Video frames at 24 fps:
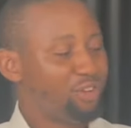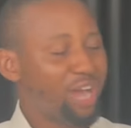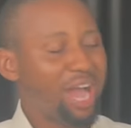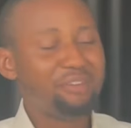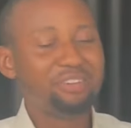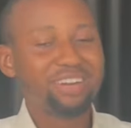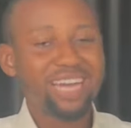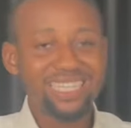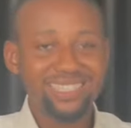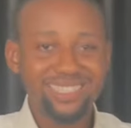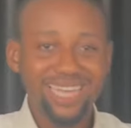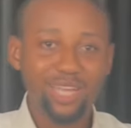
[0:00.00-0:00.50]
you
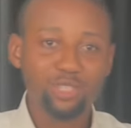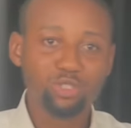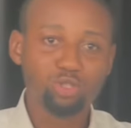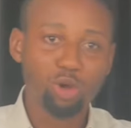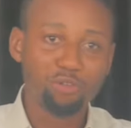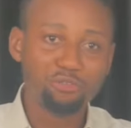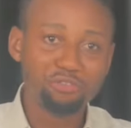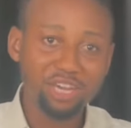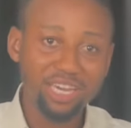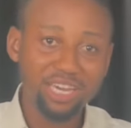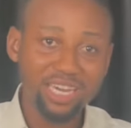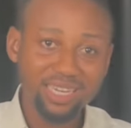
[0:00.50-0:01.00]
have a registered
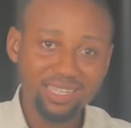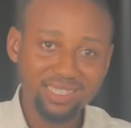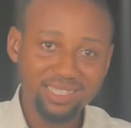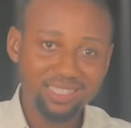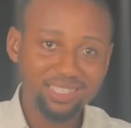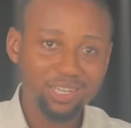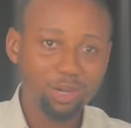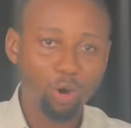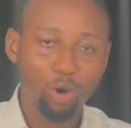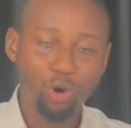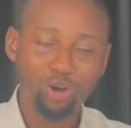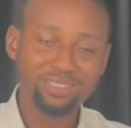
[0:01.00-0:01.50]
survey
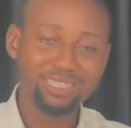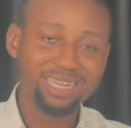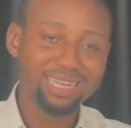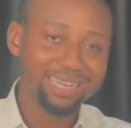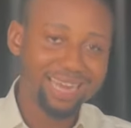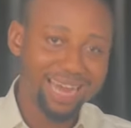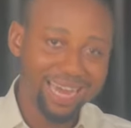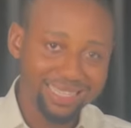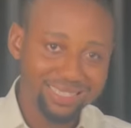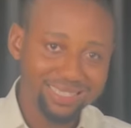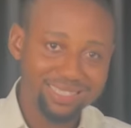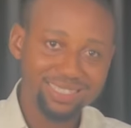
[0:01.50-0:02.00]
on a
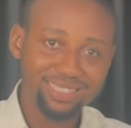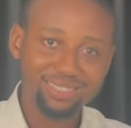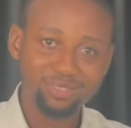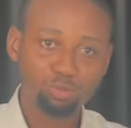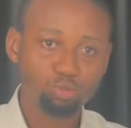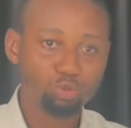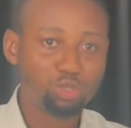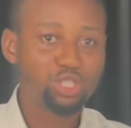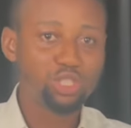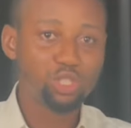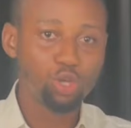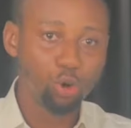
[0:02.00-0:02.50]
land
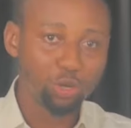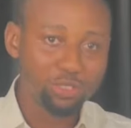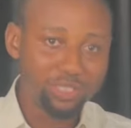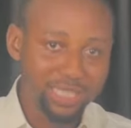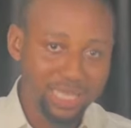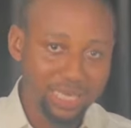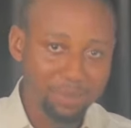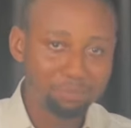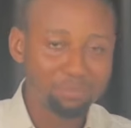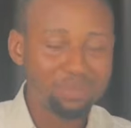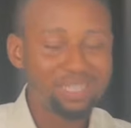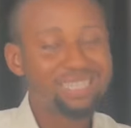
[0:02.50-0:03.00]
with your
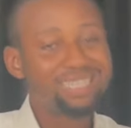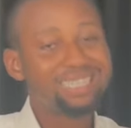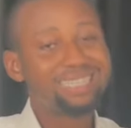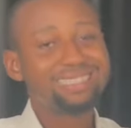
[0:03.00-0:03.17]
name,